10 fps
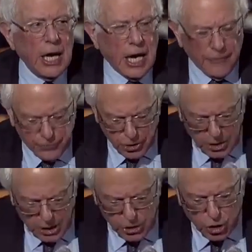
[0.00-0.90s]
after
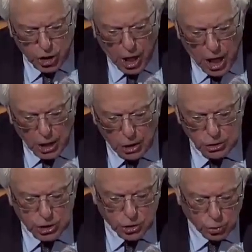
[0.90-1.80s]
the Chicago
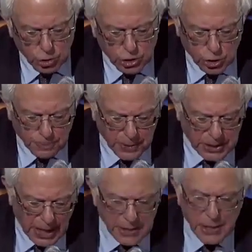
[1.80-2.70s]
school
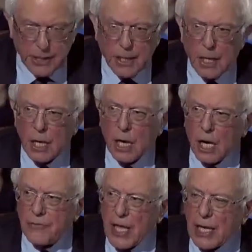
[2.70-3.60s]
superintendent
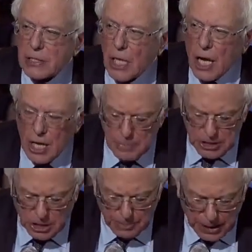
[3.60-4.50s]
of that time,
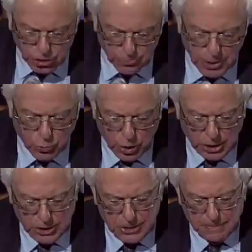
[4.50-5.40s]
Mr. Benjamin
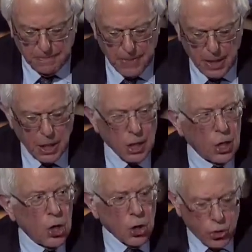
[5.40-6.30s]
Willis.
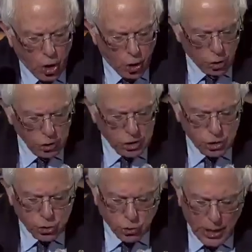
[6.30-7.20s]

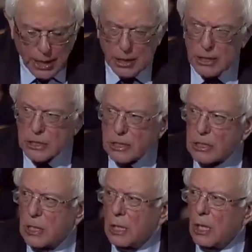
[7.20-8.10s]
Those
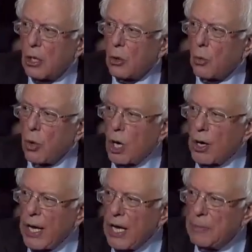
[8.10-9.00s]
trailers
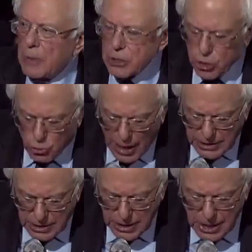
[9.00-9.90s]
were a
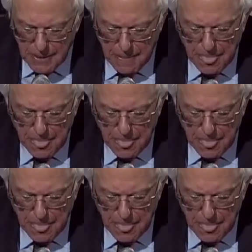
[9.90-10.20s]
monstrosity.